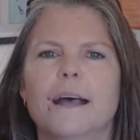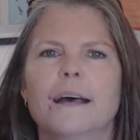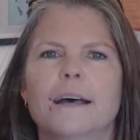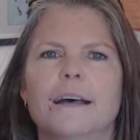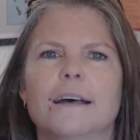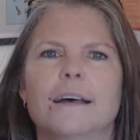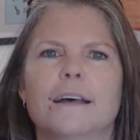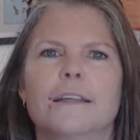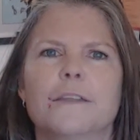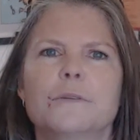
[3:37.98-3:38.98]

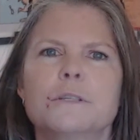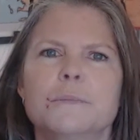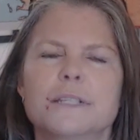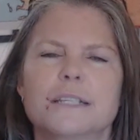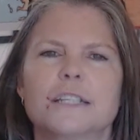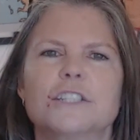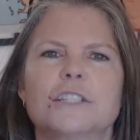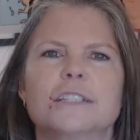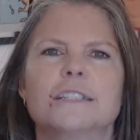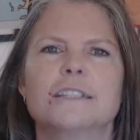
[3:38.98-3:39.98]
uh, there were some
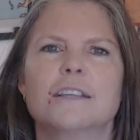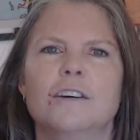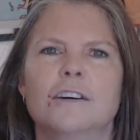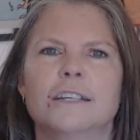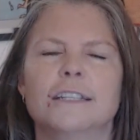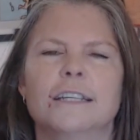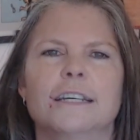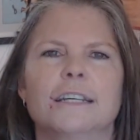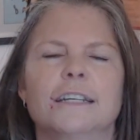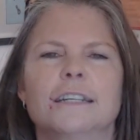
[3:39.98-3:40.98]
discussions on
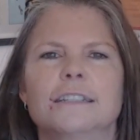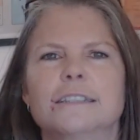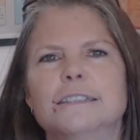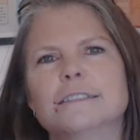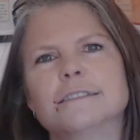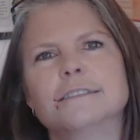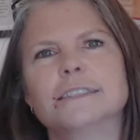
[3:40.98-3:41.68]
uh,